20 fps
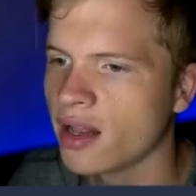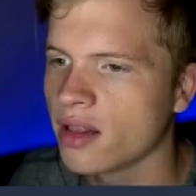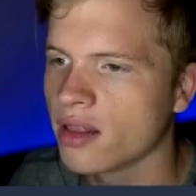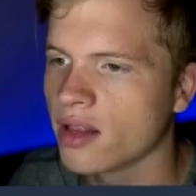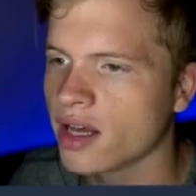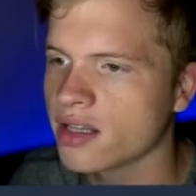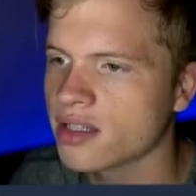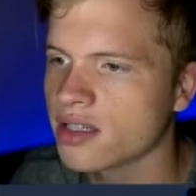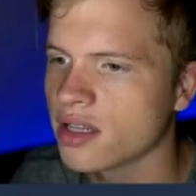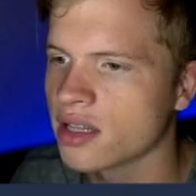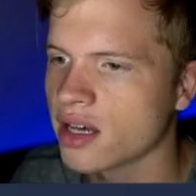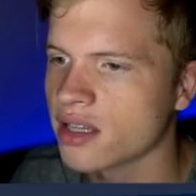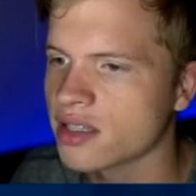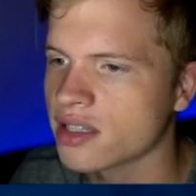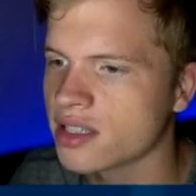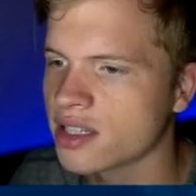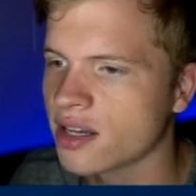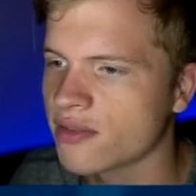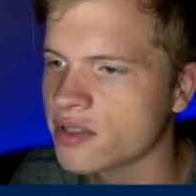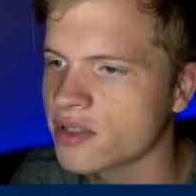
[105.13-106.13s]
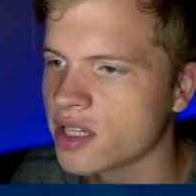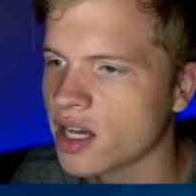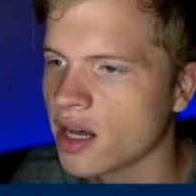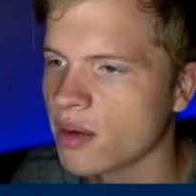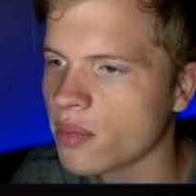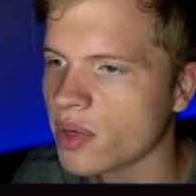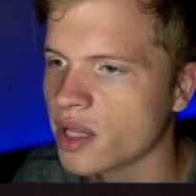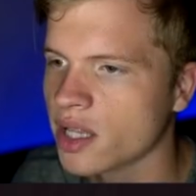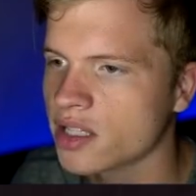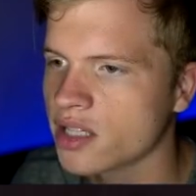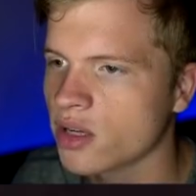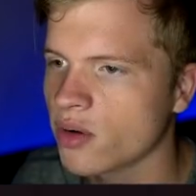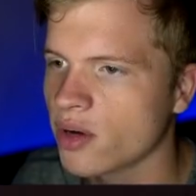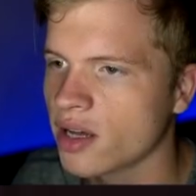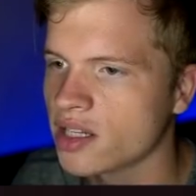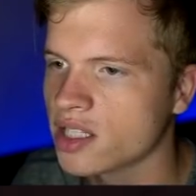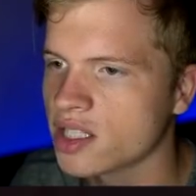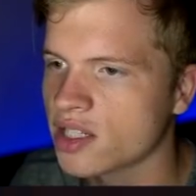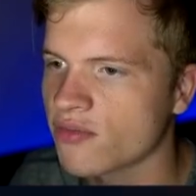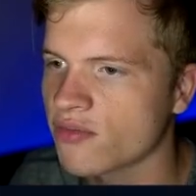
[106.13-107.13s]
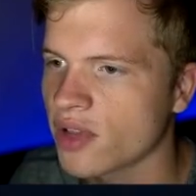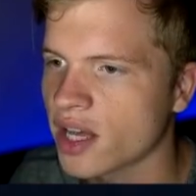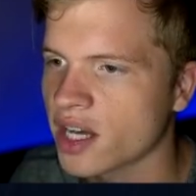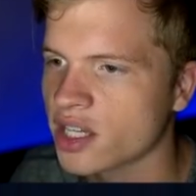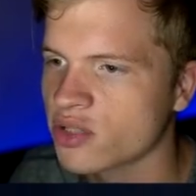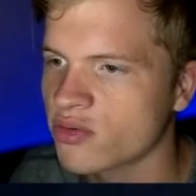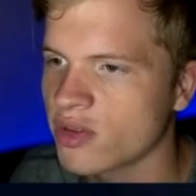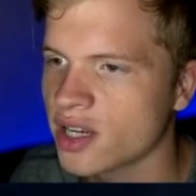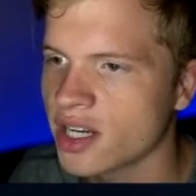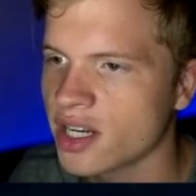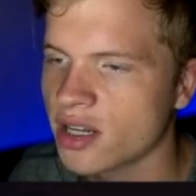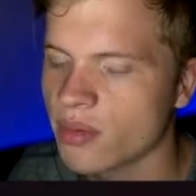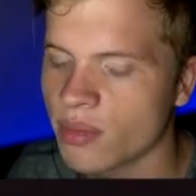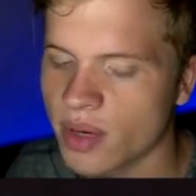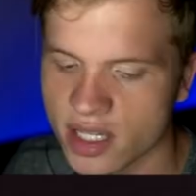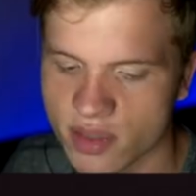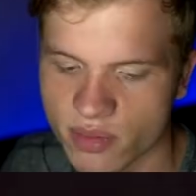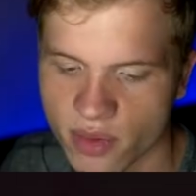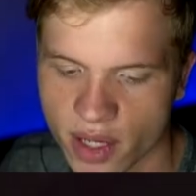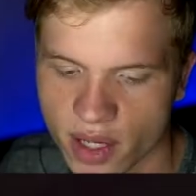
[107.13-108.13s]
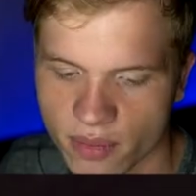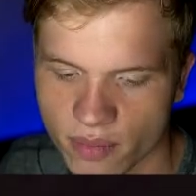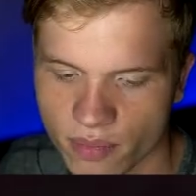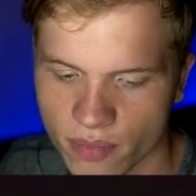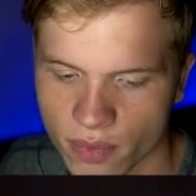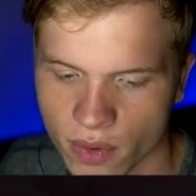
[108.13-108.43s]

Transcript: Lots and lots of stuff to come. But let's go ahead and just fly straight into the basement.